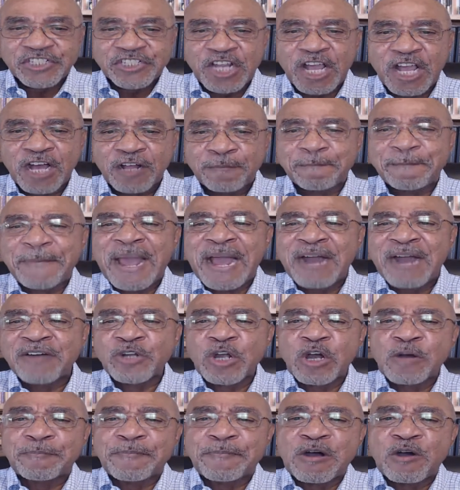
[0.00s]
shall
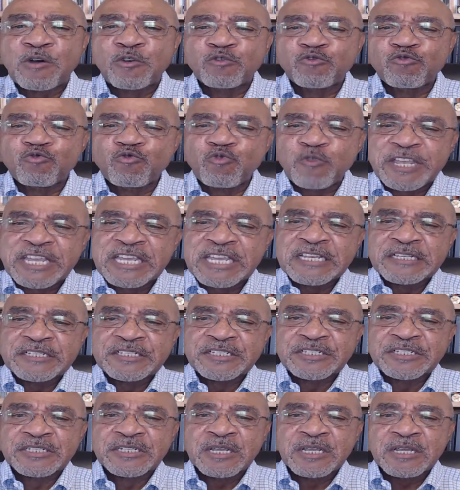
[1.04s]
mount up on
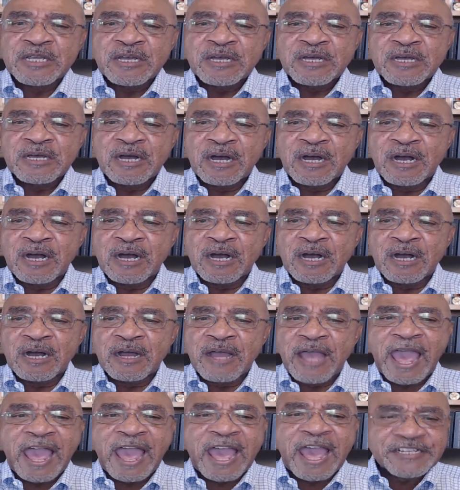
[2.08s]
wings uh,
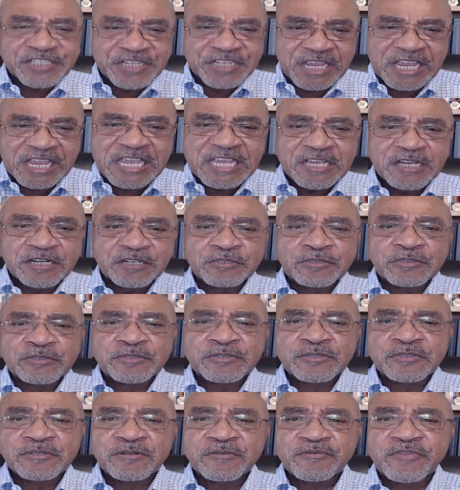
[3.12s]
as
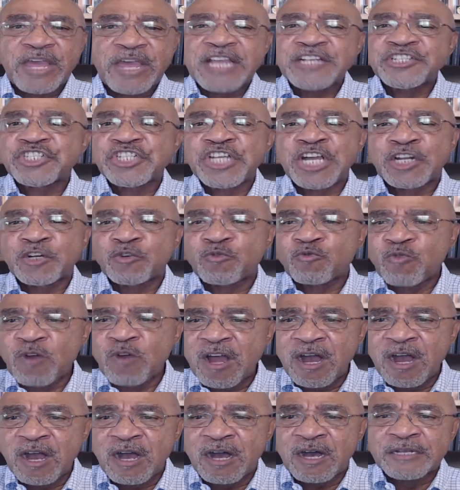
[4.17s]
eagles. They shall
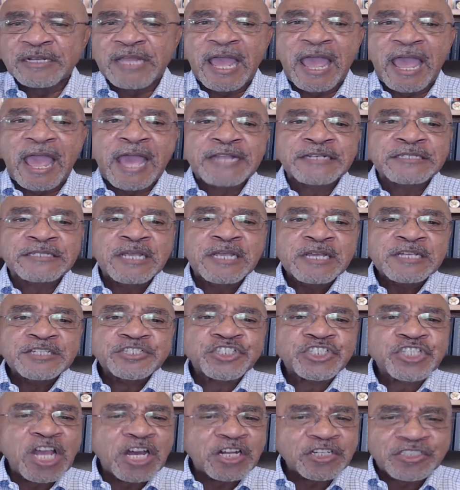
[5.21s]
run and
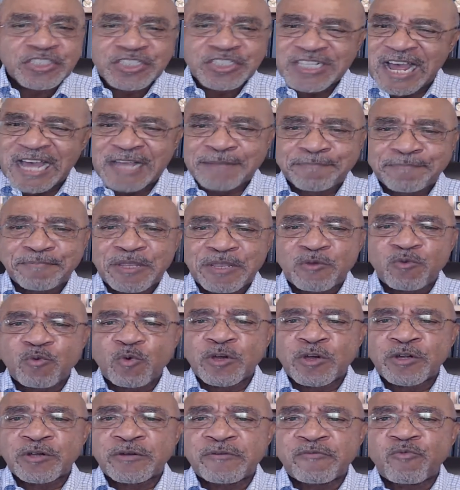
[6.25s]
shall not be
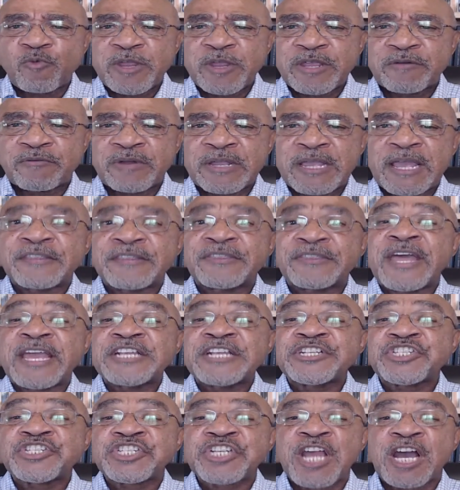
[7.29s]
weary, and
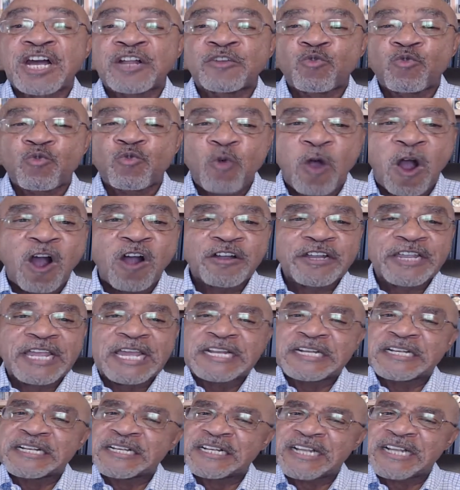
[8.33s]
they shall walk
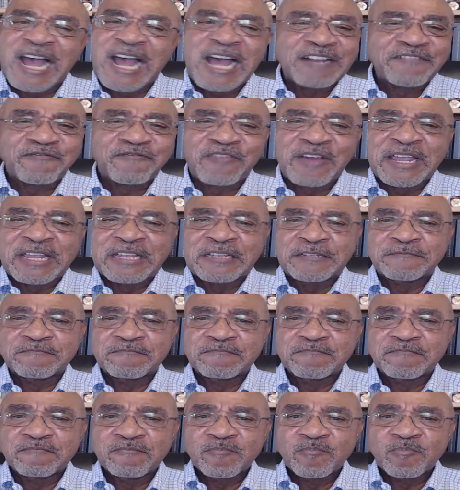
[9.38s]
and not faint.
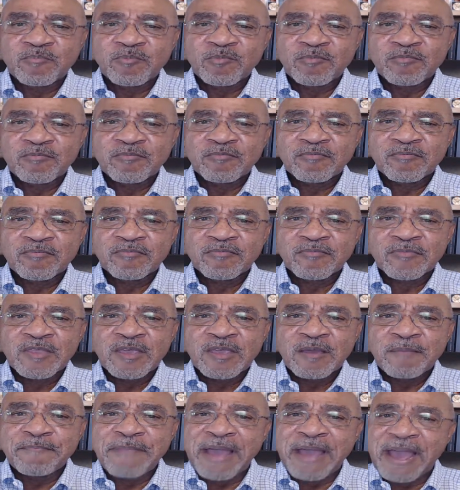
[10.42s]

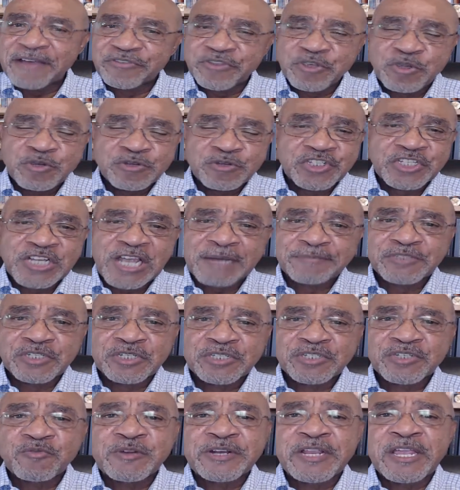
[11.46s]
Matthew chapter
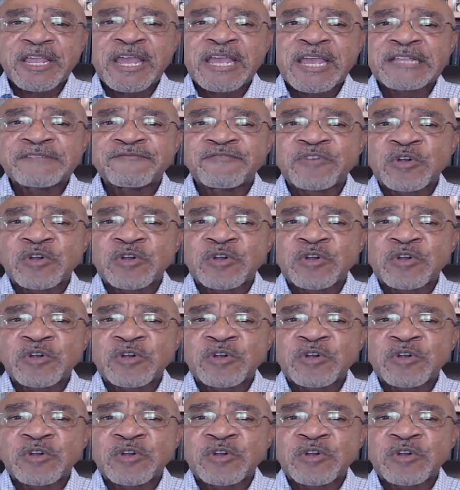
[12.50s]
28,